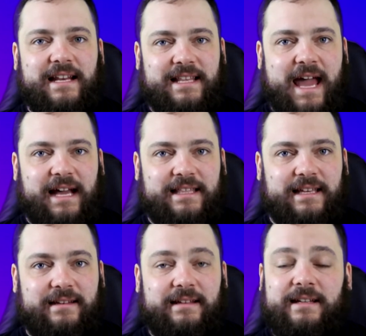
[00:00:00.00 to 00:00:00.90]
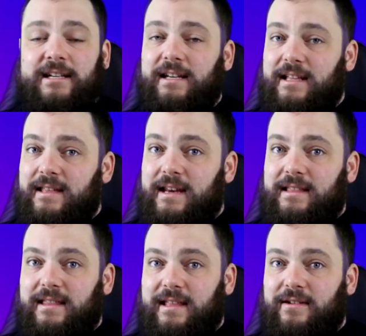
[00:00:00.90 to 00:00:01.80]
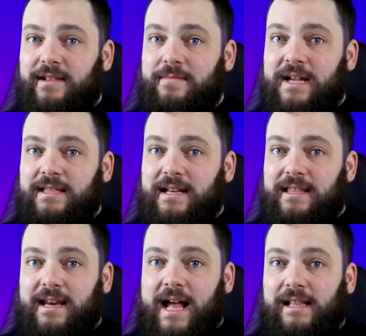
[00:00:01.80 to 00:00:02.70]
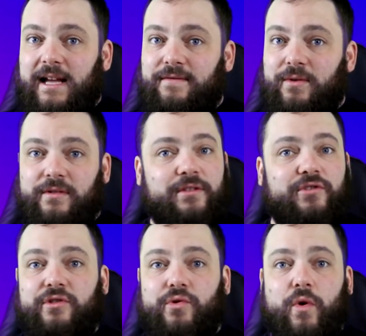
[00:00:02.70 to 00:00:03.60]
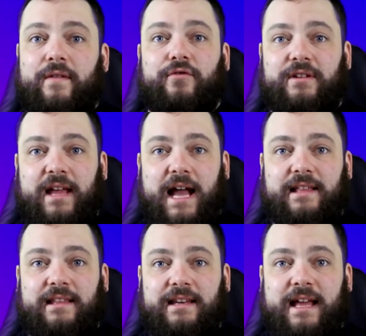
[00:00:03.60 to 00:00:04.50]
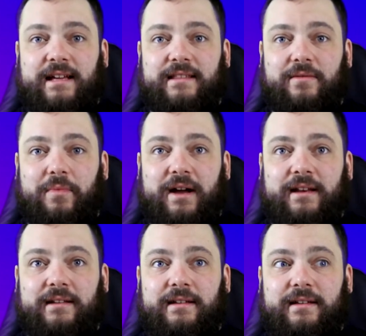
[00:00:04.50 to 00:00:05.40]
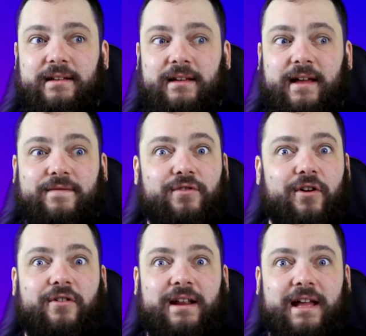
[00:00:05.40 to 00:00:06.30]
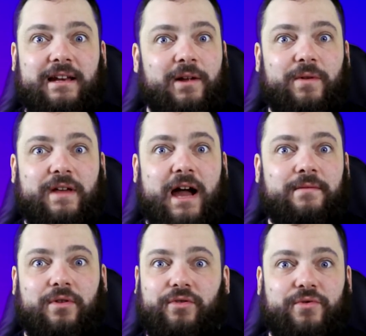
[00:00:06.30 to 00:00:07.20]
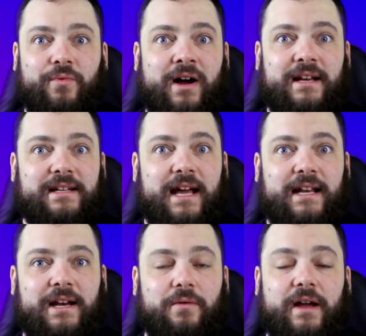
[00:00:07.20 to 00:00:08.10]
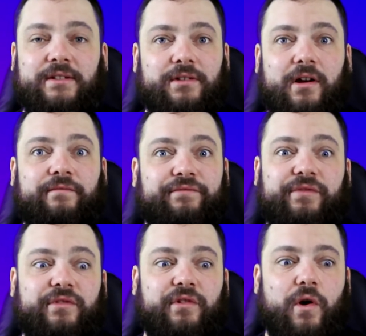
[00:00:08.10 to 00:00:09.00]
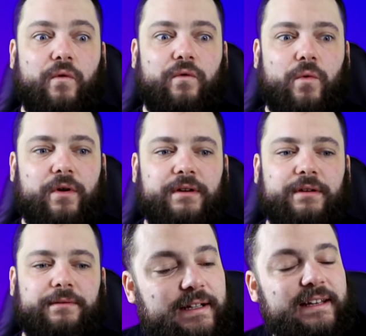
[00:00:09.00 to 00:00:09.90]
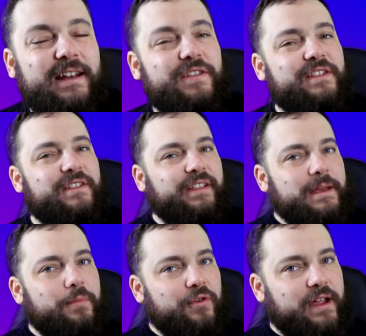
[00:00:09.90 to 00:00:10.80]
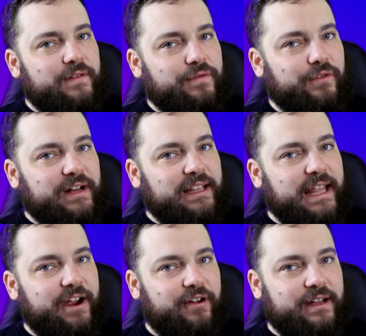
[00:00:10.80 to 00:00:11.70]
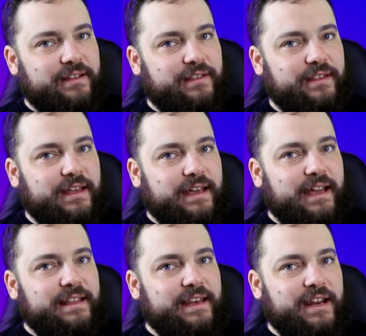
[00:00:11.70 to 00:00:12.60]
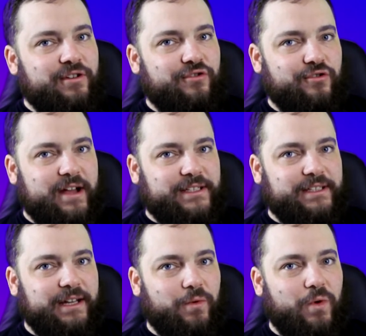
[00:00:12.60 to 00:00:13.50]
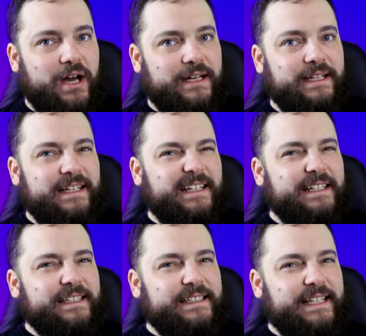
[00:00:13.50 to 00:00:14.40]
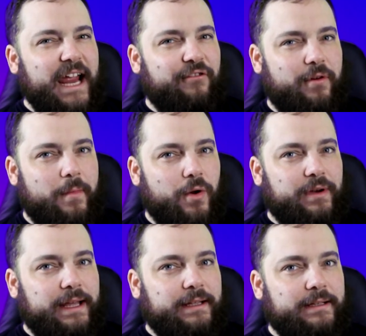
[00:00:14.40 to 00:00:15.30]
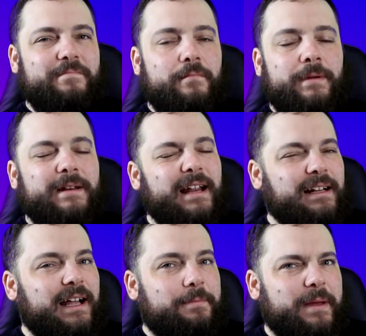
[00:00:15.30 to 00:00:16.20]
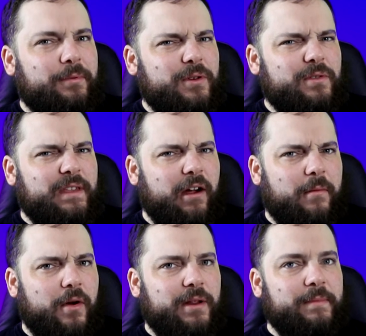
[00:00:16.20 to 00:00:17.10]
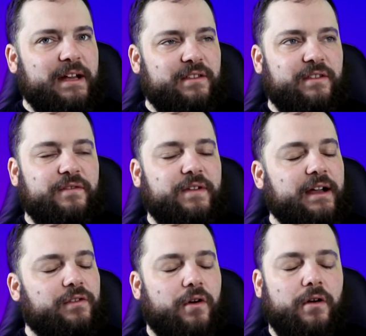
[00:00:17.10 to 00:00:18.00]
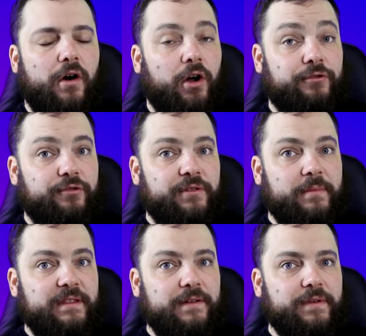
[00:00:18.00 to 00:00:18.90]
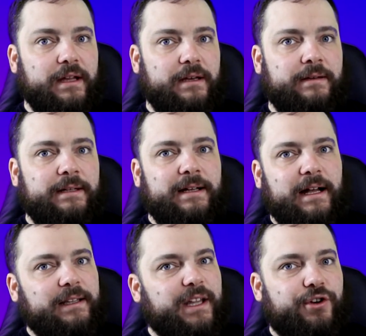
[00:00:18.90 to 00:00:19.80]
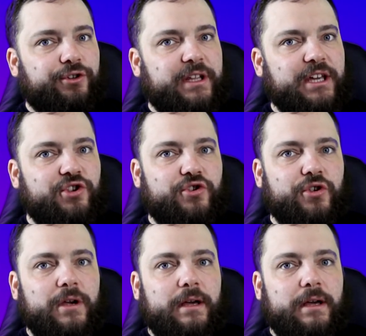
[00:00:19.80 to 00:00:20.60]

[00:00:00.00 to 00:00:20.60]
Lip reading: attacks it. Doesn't necessarily mean that it's an ally of yours, it's just whoever attacks it next, but if you're already hitting it with Guiding Bolt, you want it dead anyway, so go for it. Now the sleeper hit for clerics is an interesting one. Ceremony. Not a lot of people use Ceremony because its effects are ultra-specific and a little niche.